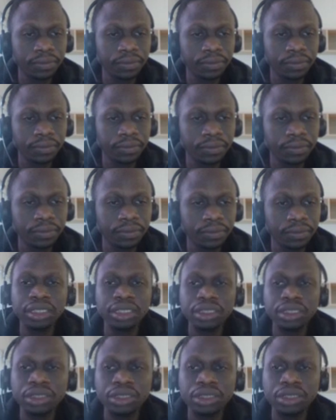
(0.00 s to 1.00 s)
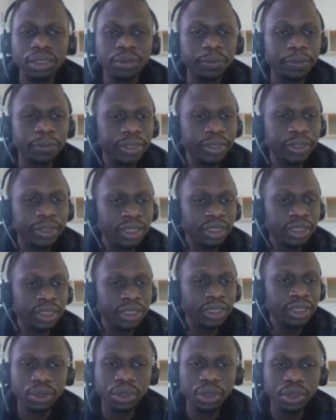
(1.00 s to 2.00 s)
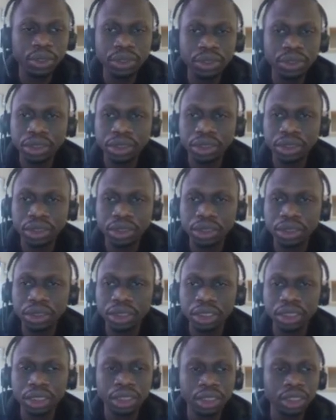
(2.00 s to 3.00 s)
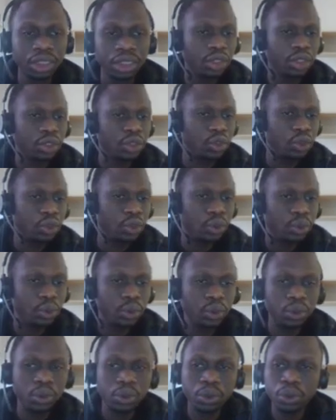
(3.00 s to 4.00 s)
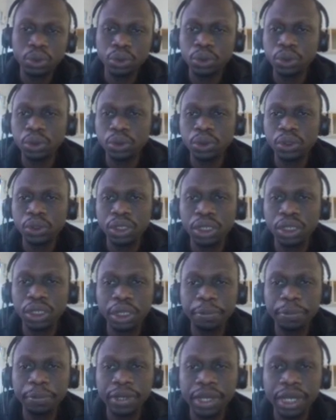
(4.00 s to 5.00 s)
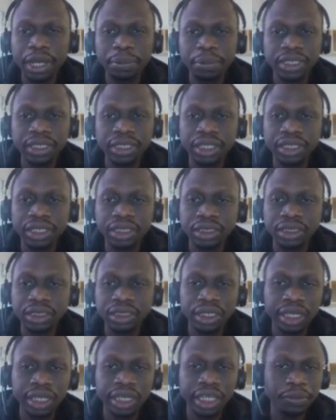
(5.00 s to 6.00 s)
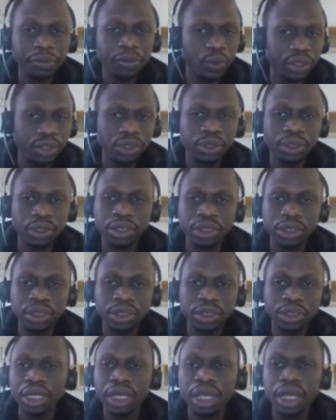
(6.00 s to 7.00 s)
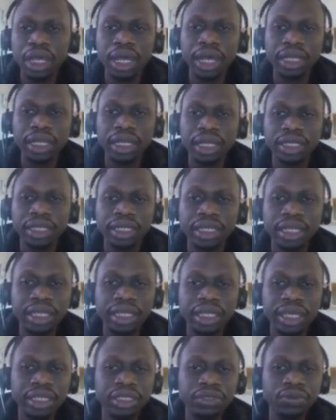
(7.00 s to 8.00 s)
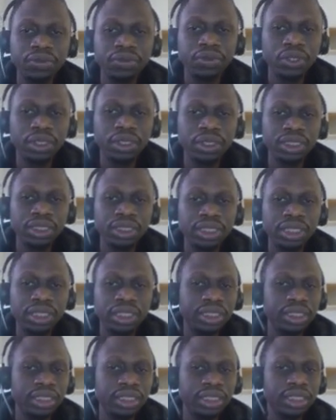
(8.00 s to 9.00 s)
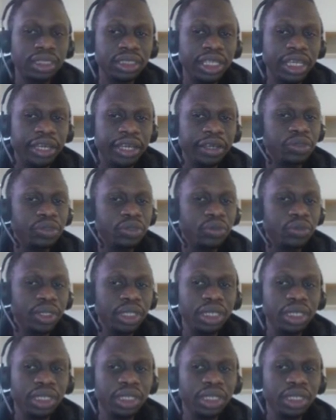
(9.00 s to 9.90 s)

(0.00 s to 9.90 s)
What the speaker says: All right, it basically shows us two parameters, name, question, and then here it returns it in this f string.